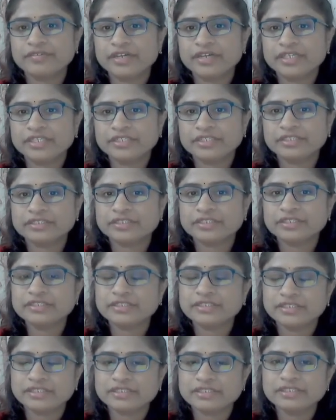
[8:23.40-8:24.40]
in the
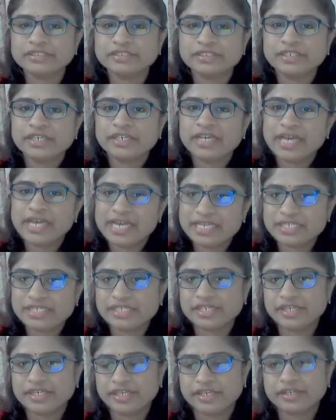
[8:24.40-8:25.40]
sense it is
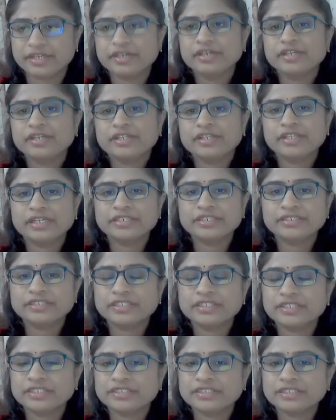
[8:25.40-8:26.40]
acidic. That's
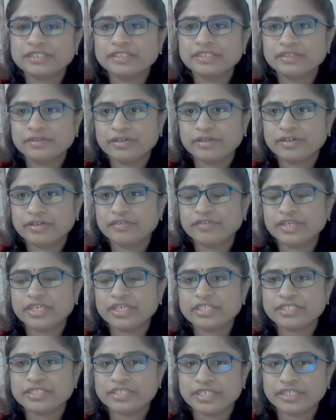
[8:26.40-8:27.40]
the reason we
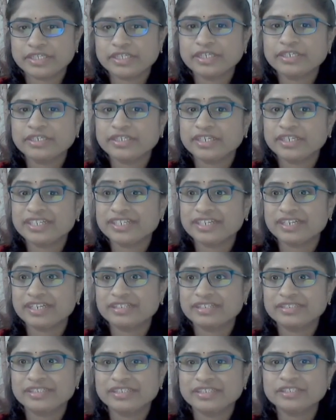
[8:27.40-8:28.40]
can say that it
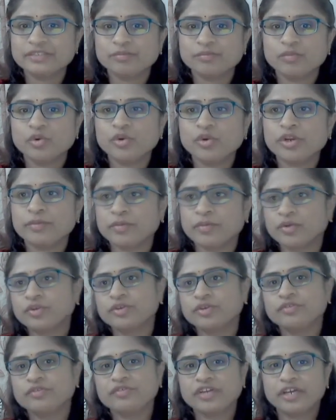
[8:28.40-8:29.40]
contains more
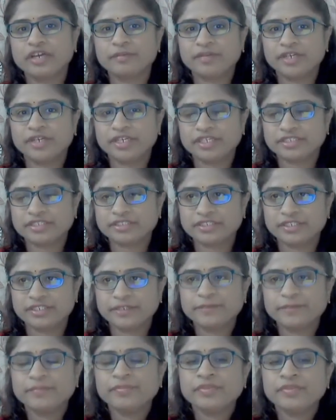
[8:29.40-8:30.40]
amount of carbon
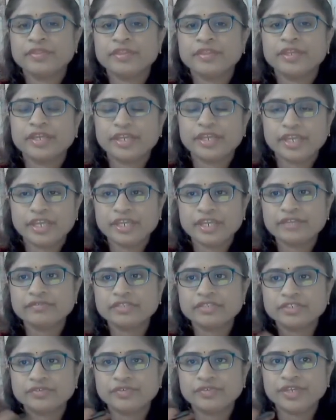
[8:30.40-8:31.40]
dioxide. The air
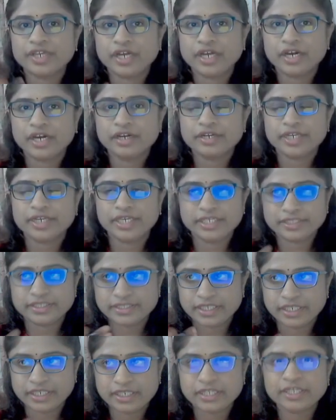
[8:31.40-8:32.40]
which we are
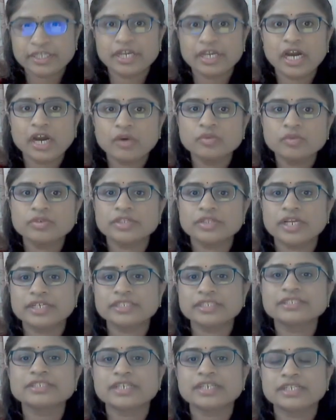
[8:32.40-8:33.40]
exhaling out,
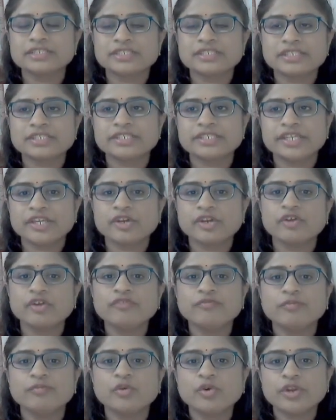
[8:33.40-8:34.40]
that is consisting
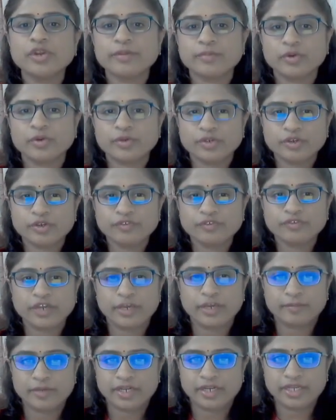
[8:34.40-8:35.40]
of more amount of
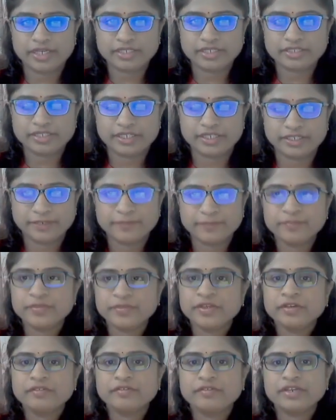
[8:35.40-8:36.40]
carbon dioxide.
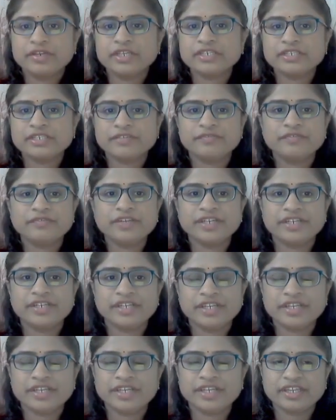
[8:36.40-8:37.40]
Whereas if we
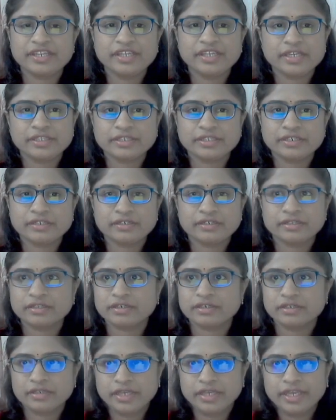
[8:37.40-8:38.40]
take any
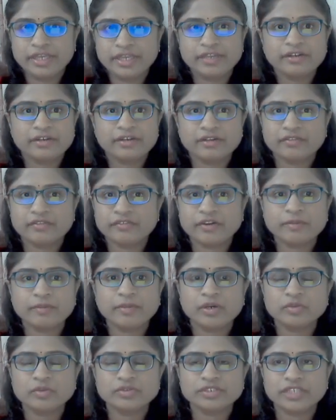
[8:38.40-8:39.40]
other air
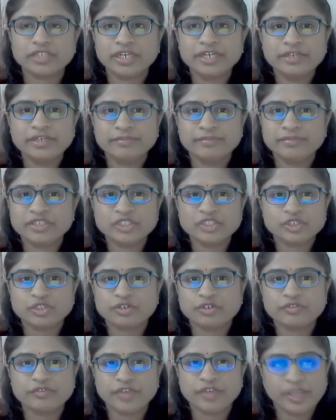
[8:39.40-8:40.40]
from outside,
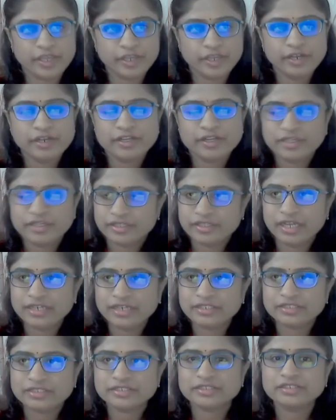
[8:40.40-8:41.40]
mixture of air,
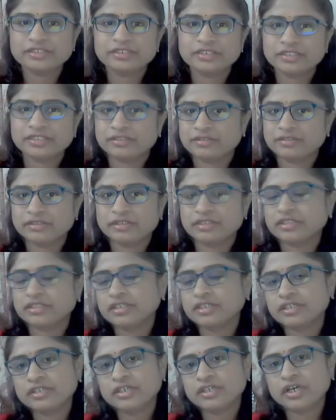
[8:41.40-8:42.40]
that doesn't
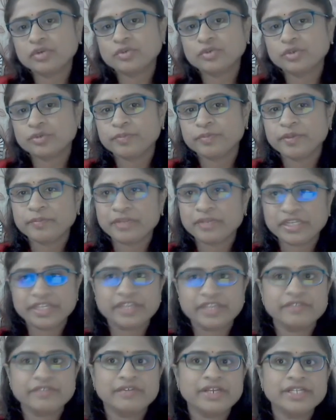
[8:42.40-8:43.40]
turn out to be
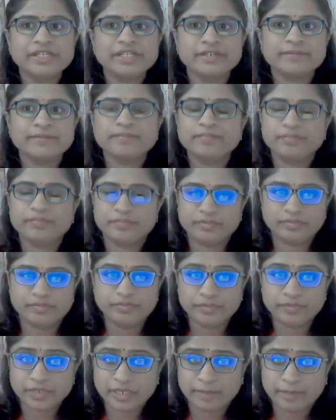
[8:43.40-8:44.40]
milky white
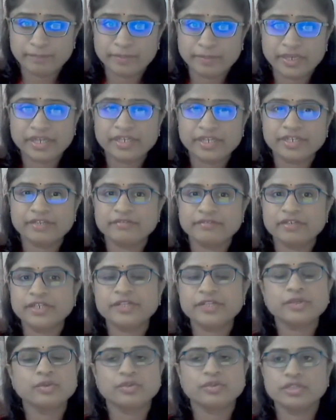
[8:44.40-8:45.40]

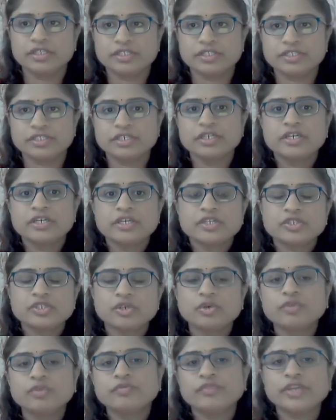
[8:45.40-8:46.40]
comparatively to this.
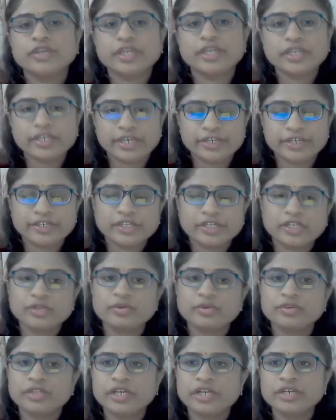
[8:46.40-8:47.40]
So we can
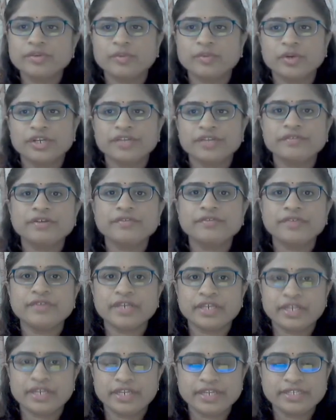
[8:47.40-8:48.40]
conclude that whatever
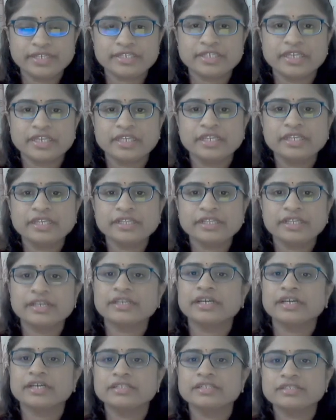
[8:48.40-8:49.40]
we are exhaling,
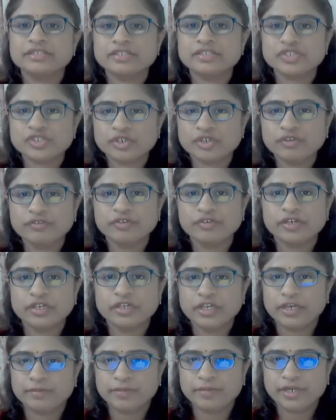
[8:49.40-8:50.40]
that consists of
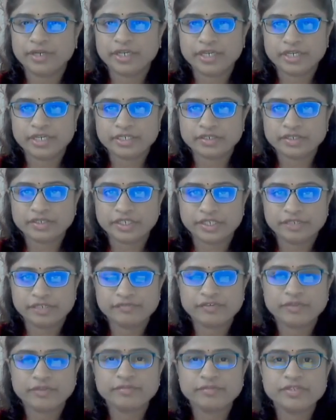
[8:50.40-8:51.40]
carbon dioxide.
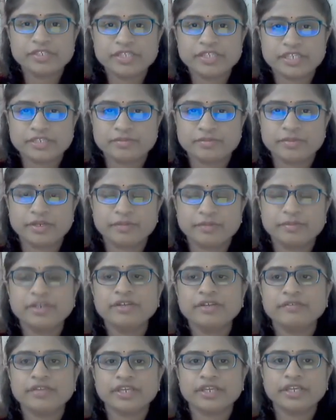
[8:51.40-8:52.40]
From this
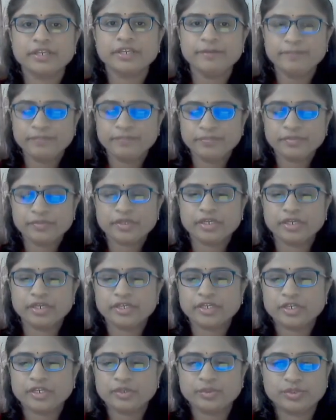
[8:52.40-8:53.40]
experiment we can
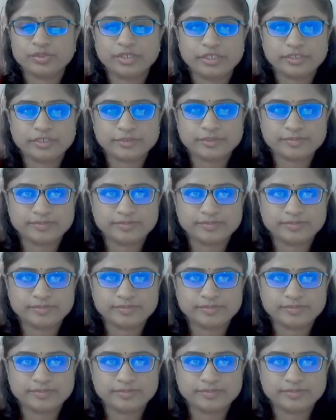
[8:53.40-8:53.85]
conclude that.